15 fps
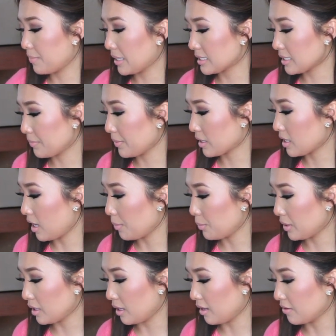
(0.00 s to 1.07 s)
picked up a
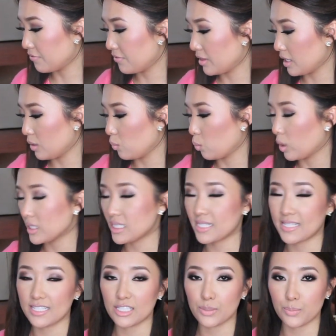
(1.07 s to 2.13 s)
couple of the one
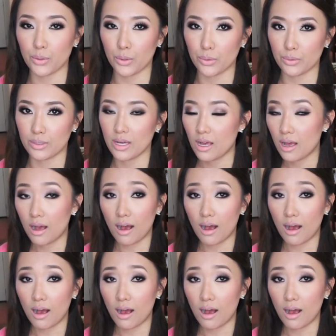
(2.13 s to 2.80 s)
teaspoon